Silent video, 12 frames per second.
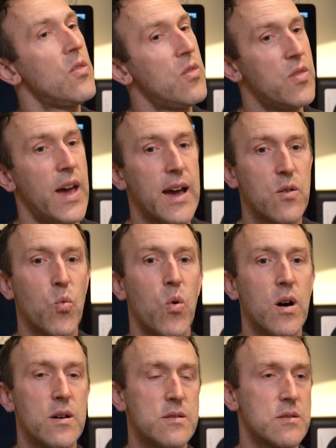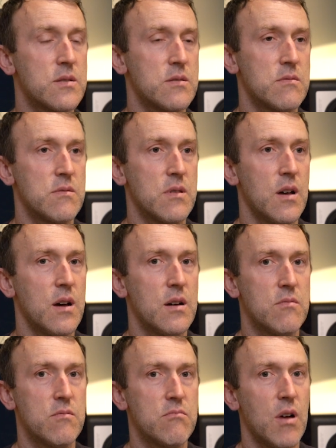that was
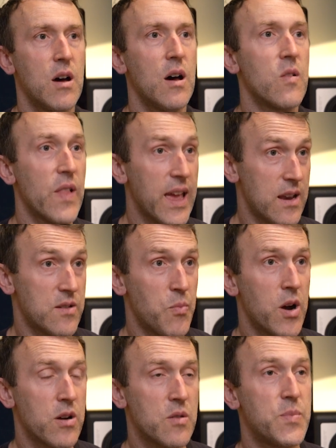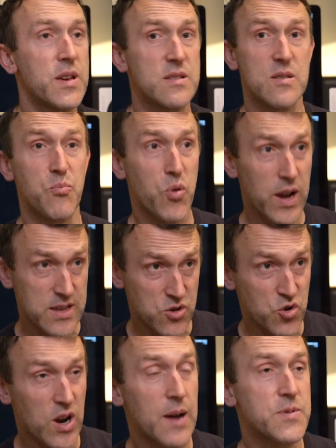a landmark because the price
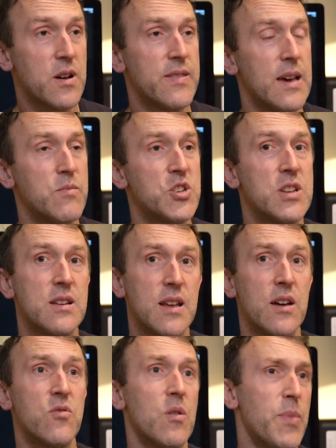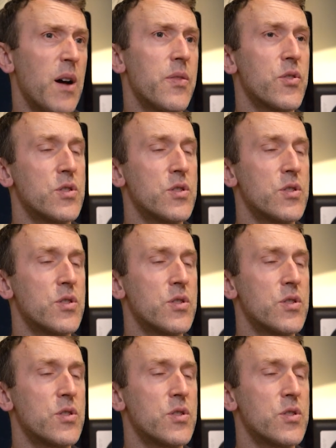dropped on that machine down to about